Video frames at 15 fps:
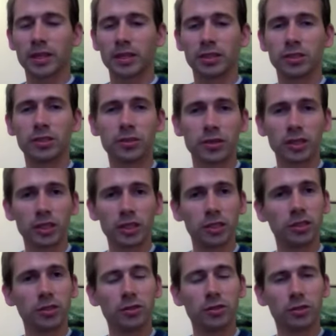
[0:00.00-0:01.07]
student
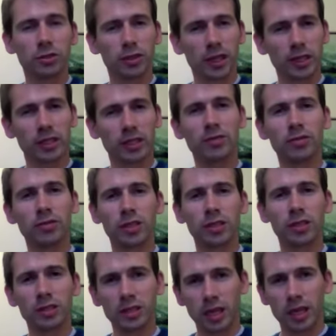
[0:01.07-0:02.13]
issues,
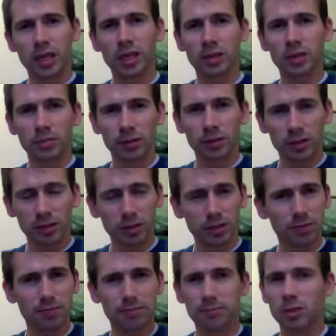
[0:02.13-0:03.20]
activities,
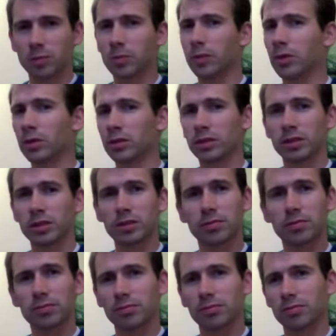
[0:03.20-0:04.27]
games, sports,
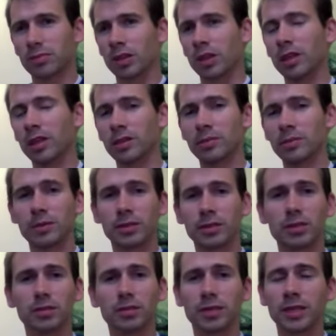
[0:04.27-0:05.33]

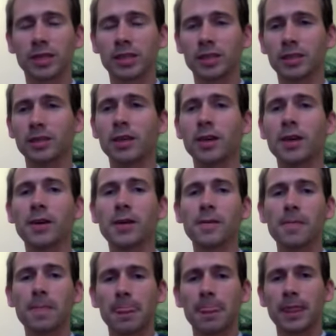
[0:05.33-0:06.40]
clubs,
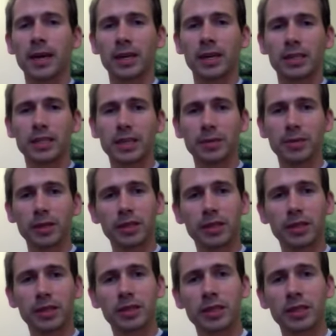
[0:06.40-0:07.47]
academic
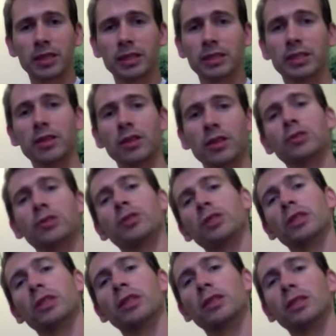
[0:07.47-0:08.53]
things, all sorts
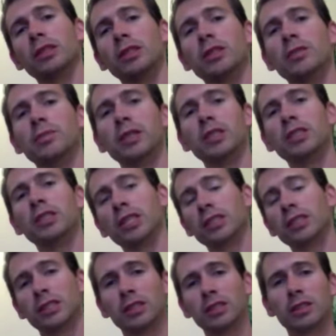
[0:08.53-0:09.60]
of things need to be
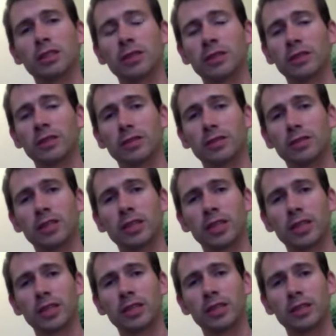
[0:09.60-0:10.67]
adjusted or
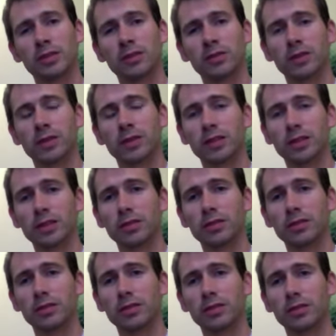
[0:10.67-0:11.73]
taken into
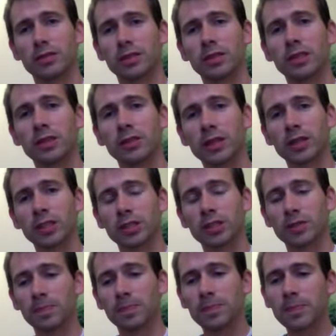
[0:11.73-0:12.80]
consideration.